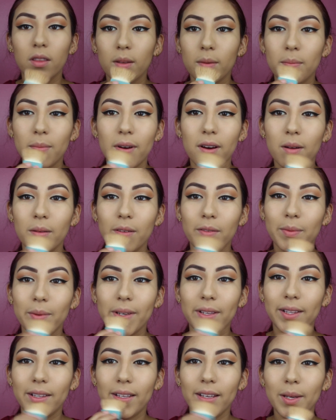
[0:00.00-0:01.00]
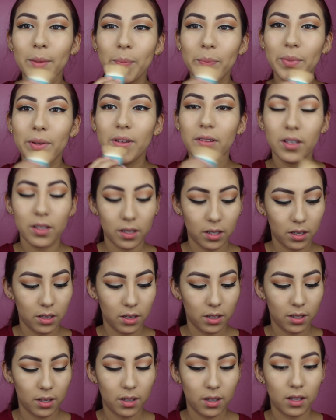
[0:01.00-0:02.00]
the bottom of my lip,
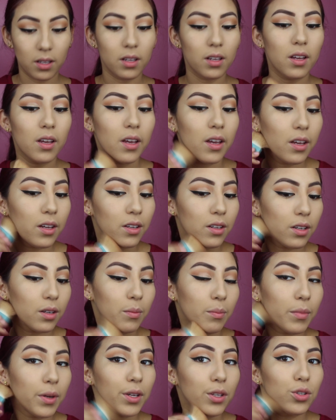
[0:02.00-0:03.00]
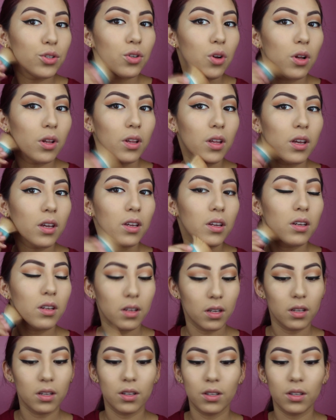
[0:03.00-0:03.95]
and my jawline.